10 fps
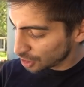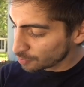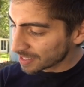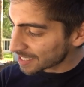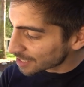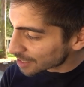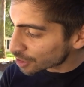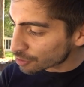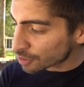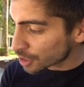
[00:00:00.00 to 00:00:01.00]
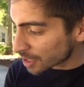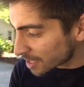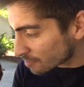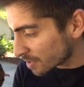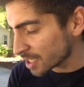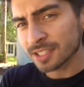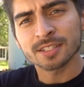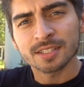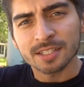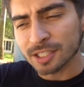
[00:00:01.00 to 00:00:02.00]
Too bad Nacho couldn't help me,
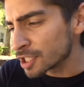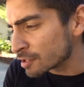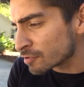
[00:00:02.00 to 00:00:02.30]
isn't that